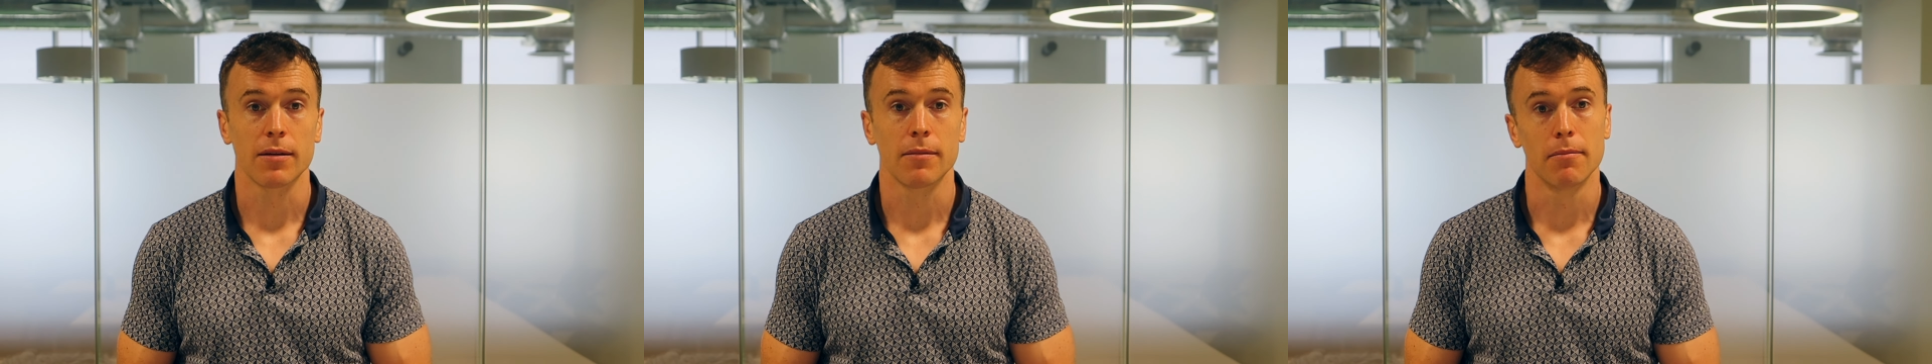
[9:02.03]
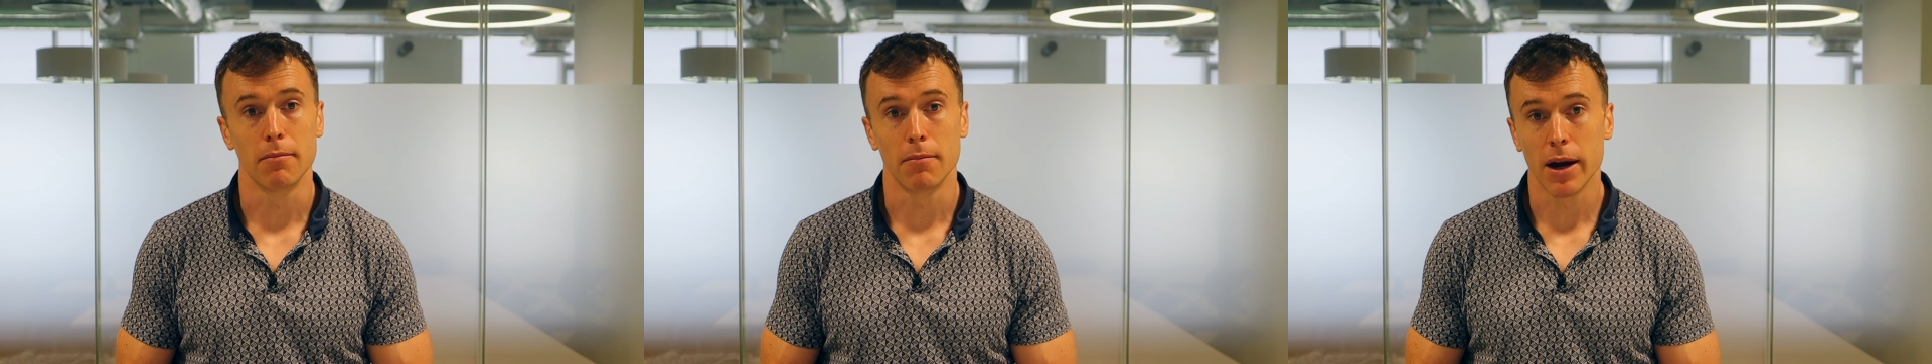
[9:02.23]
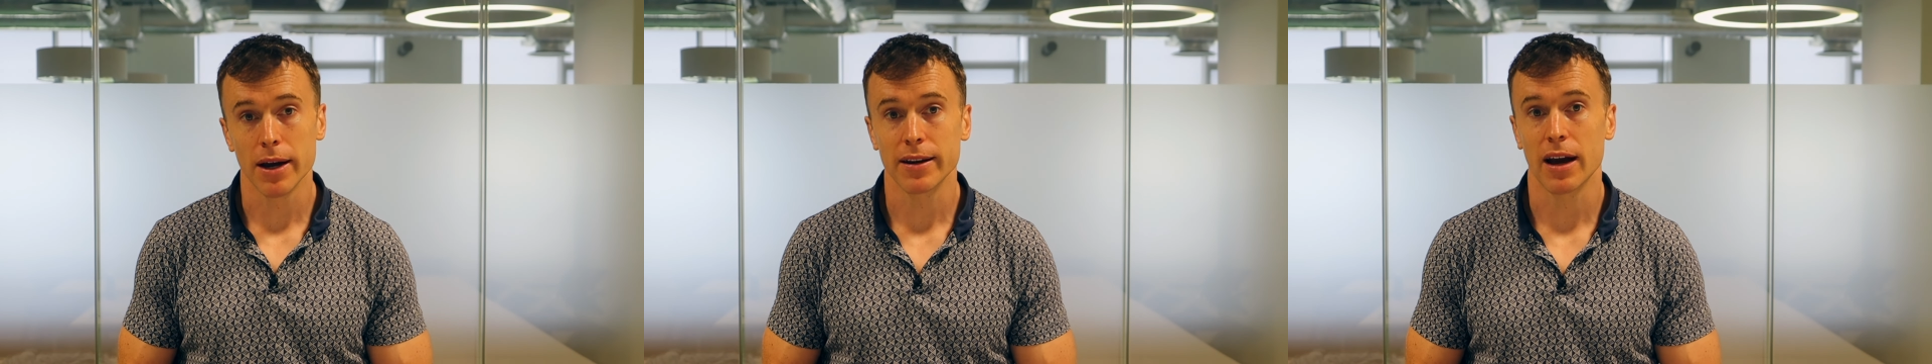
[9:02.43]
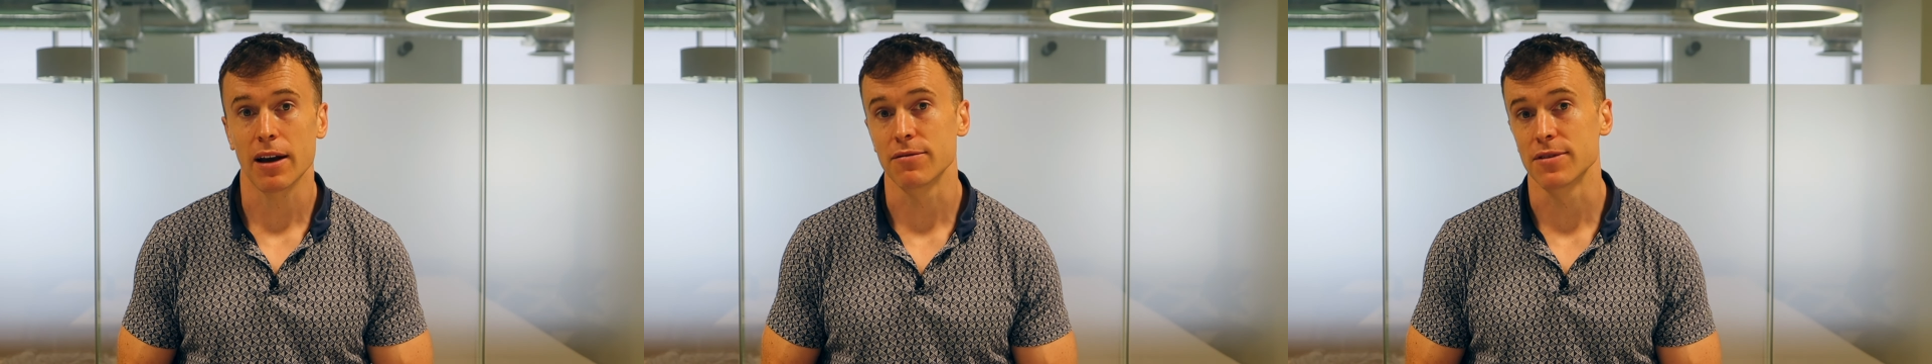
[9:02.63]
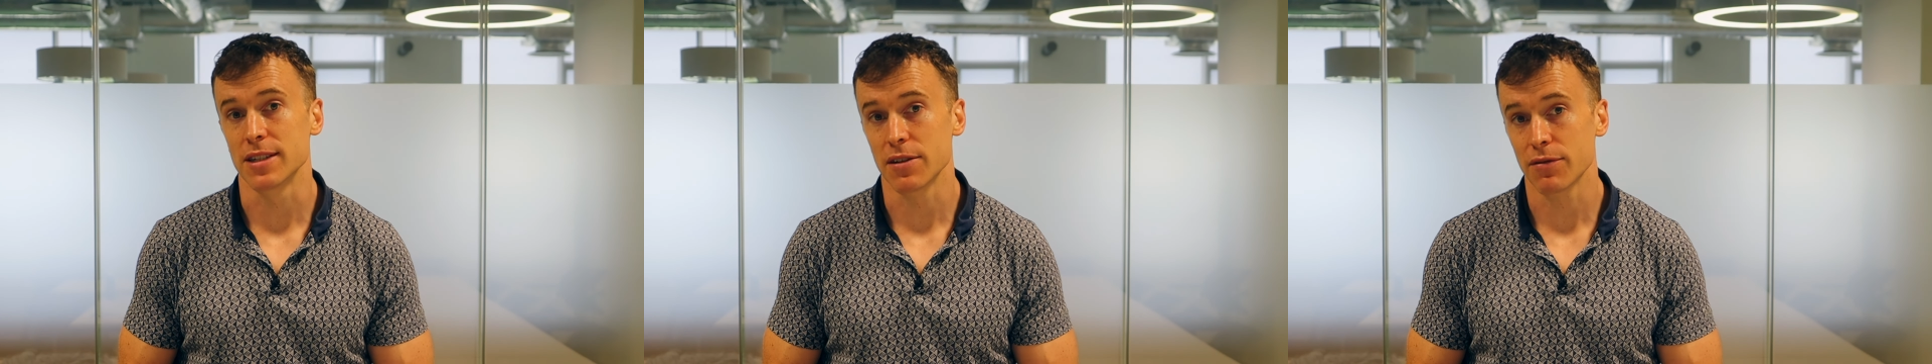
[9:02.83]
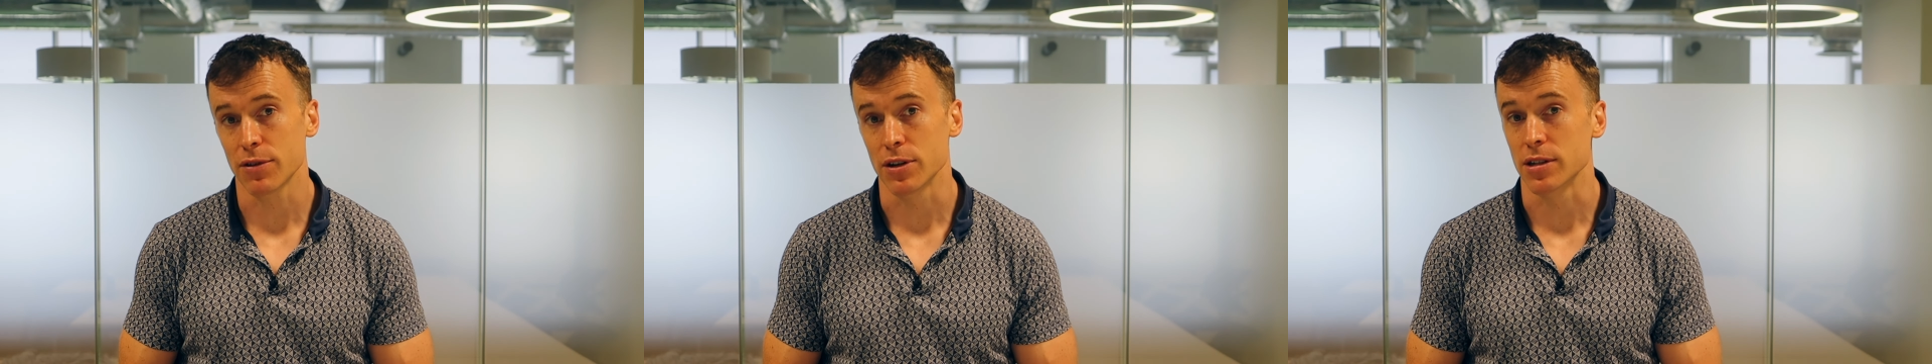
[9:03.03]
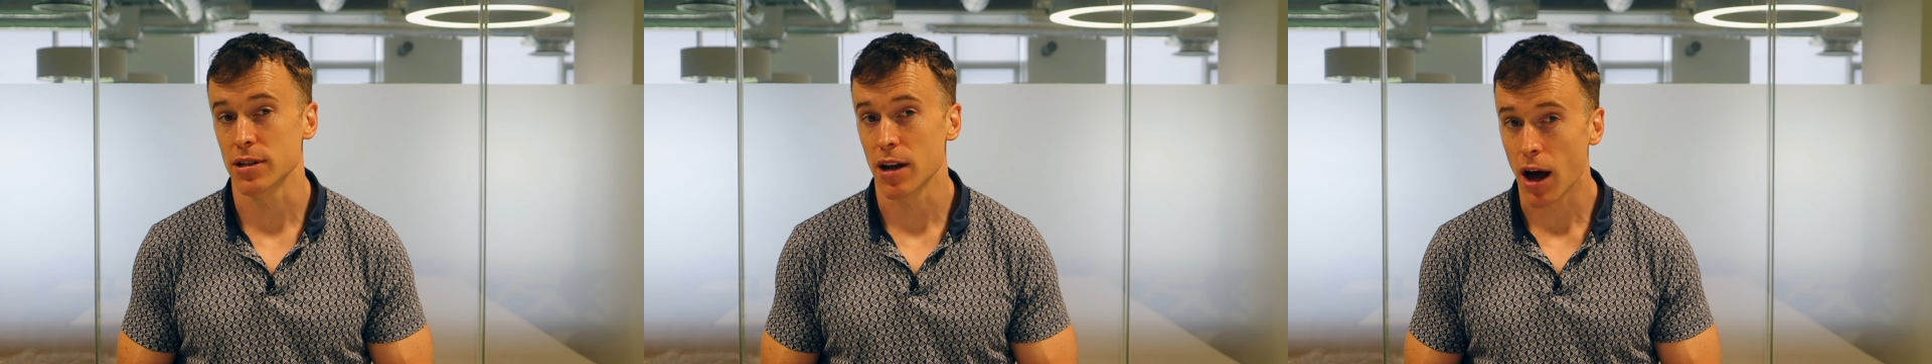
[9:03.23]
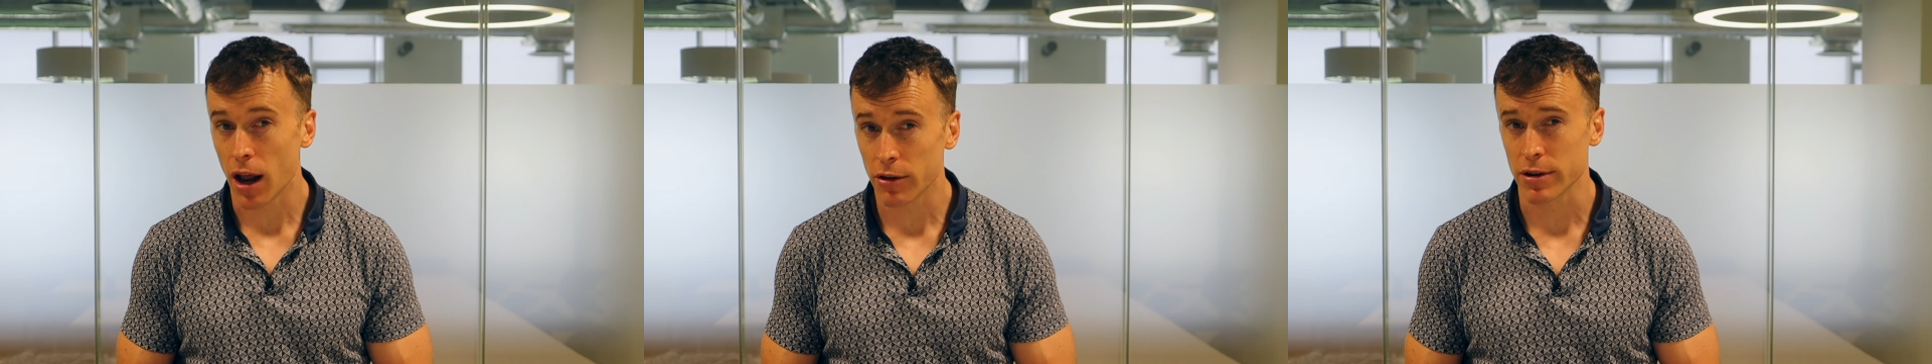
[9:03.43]
might have different
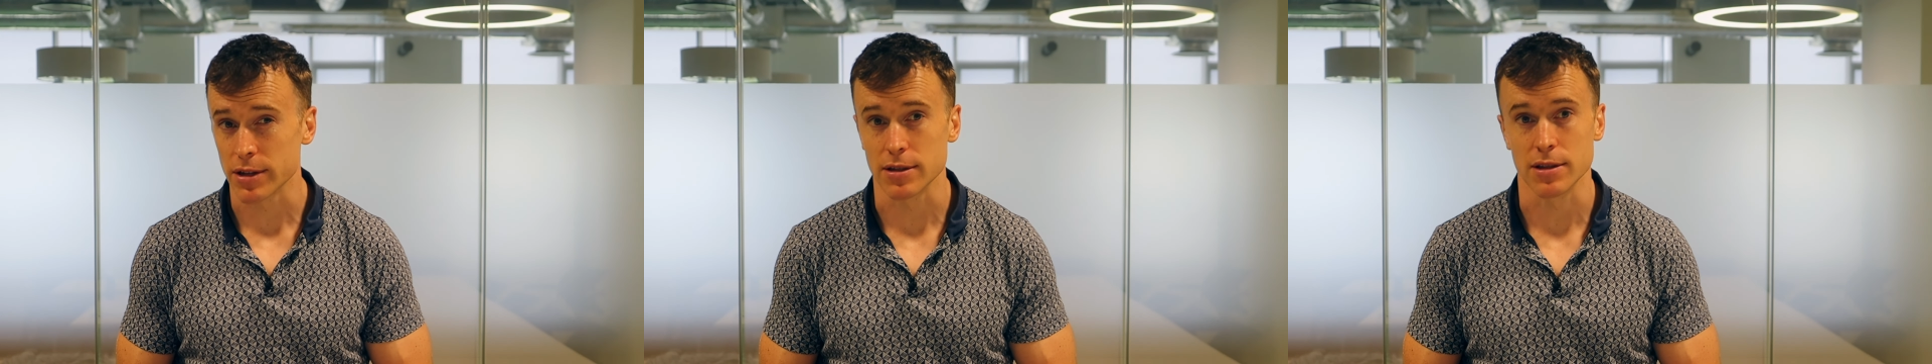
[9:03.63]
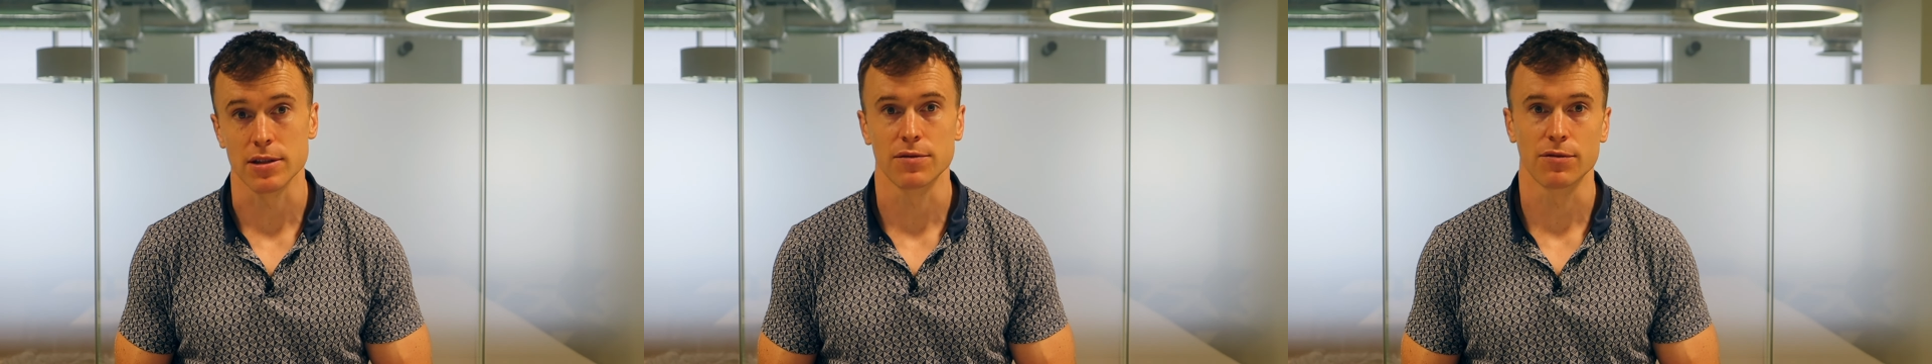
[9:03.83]
tolerances